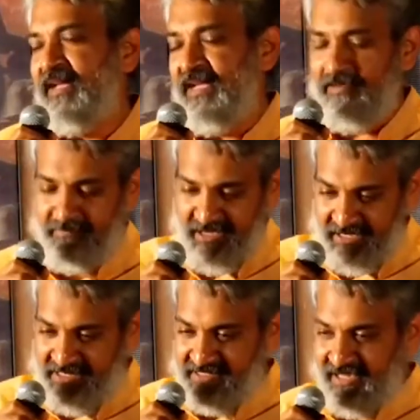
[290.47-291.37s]
I am
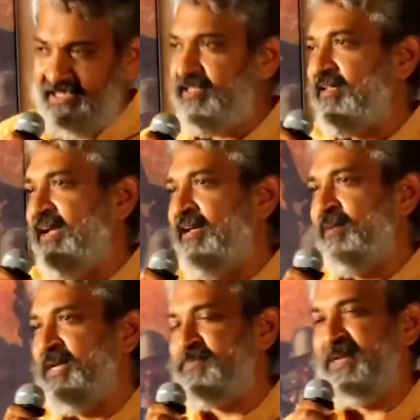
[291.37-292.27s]
again saying I
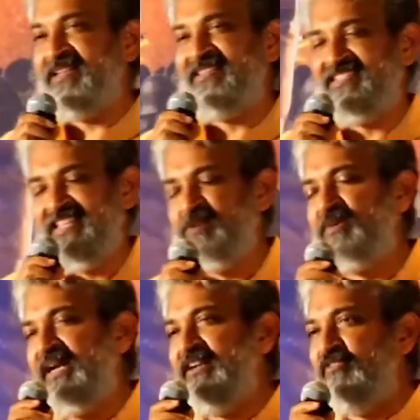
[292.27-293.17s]
am expecting the same
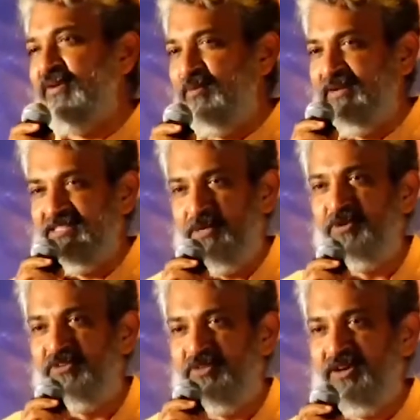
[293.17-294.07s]
kind of love and
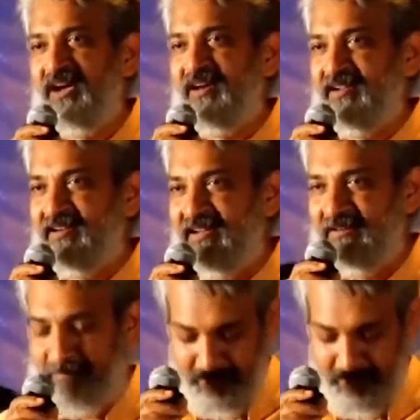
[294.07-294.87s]
support for RRR.